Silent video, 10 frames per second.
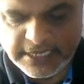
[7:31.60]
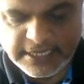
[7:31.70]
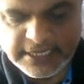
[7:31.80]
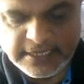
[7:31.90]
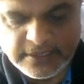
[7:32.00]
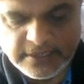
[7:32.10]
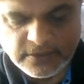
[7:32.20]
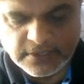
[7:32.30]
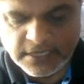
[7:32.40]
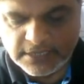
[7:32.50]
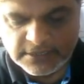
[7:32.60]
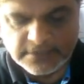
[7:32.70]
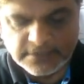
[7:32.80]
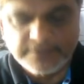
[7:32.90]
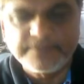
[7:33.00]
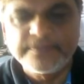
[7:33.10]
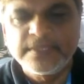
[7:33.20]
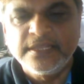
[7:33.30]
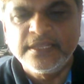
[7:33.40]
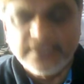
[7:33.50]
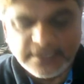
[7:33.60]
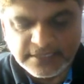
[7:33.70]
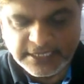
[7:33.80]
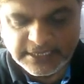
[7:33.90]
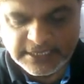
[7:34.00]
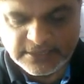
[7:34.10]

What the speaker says: That is called as what? That is